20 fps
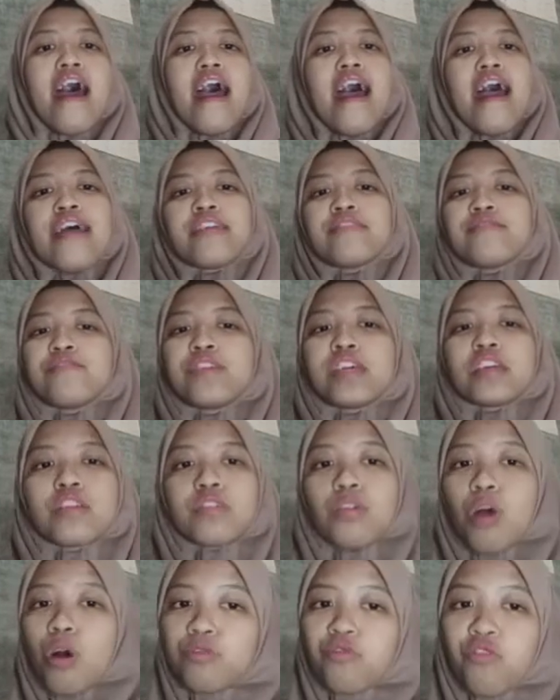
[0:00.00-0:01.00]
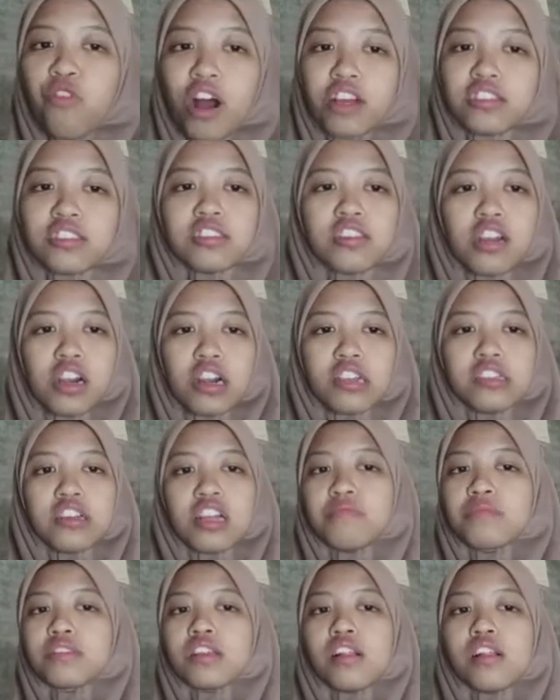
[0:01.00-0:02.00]
And we grow faster
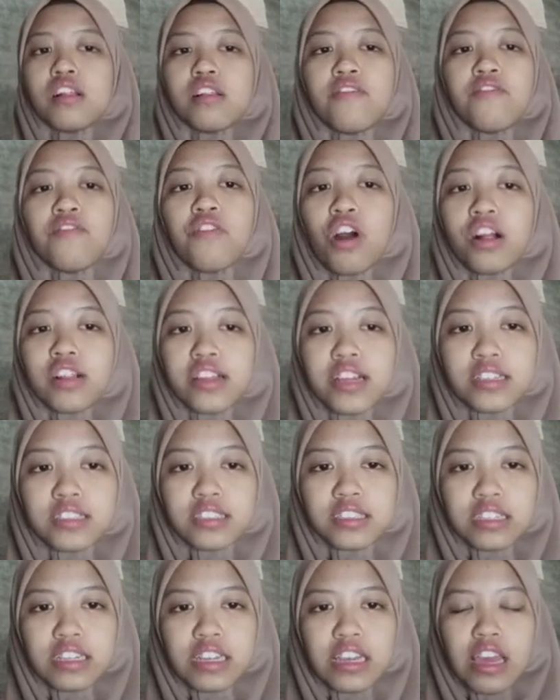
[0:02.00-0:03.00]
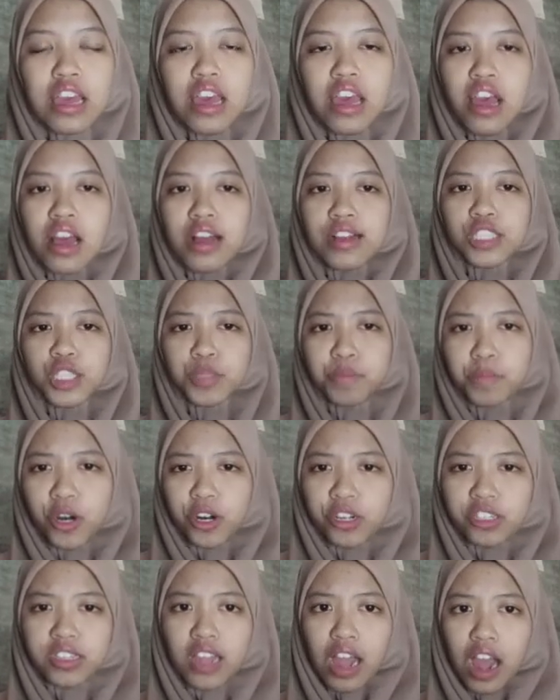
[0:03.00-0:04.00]
than benevolence.
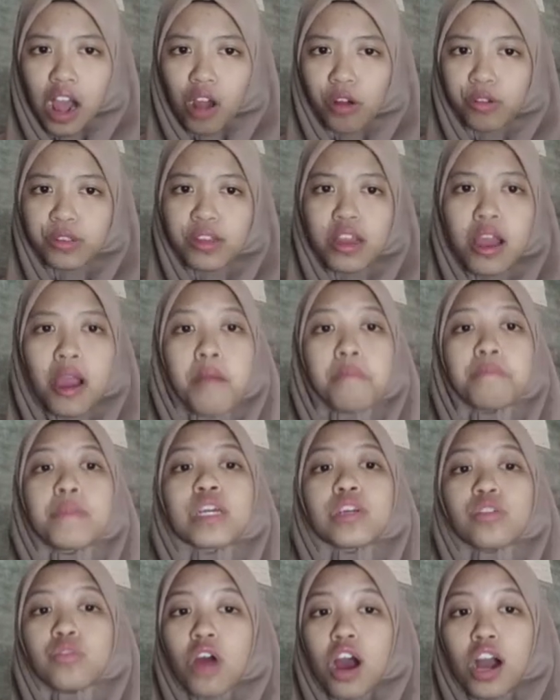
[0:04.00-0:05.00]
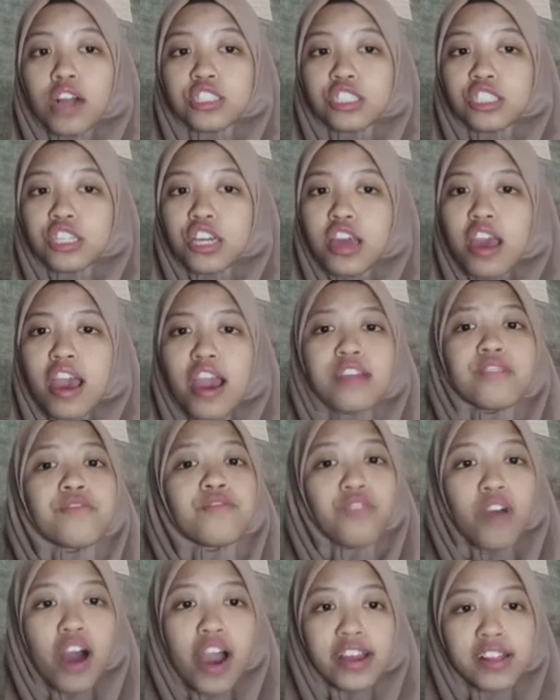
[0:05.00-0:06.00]
Spurt out begrudge, and
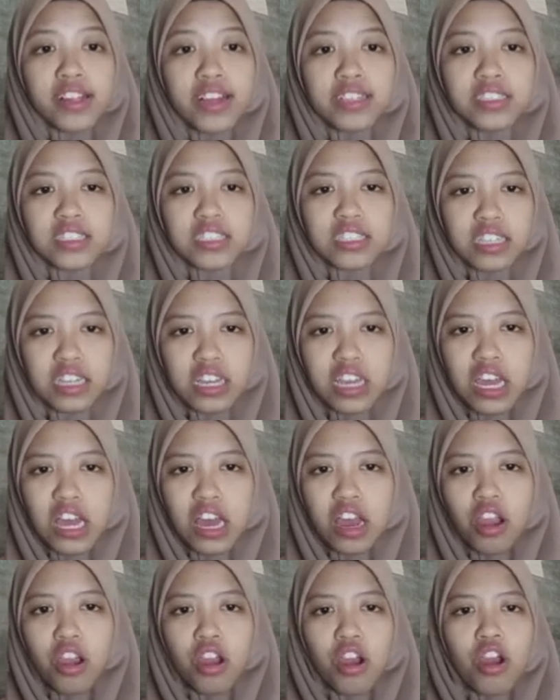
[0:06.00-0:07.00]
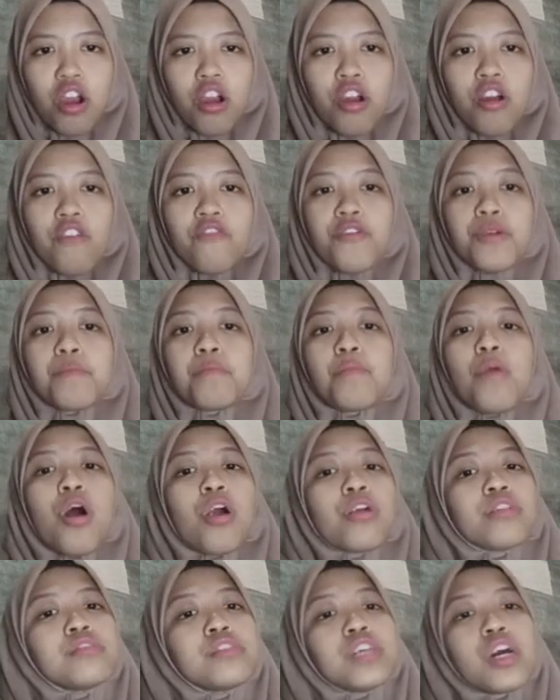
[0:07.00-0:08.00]
violence. For
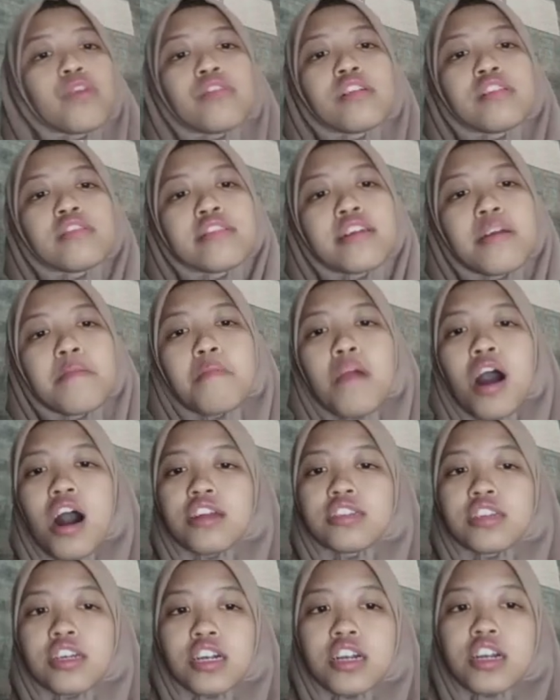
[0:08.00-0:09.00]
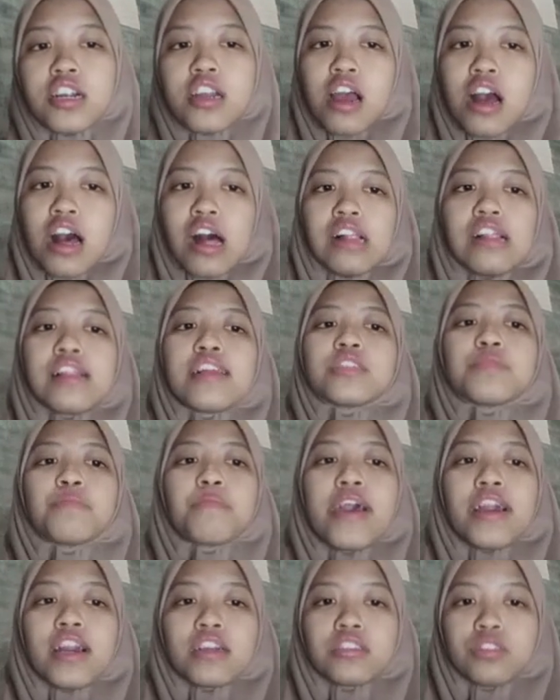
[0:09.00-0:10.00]
more jewelry reminder, let's make a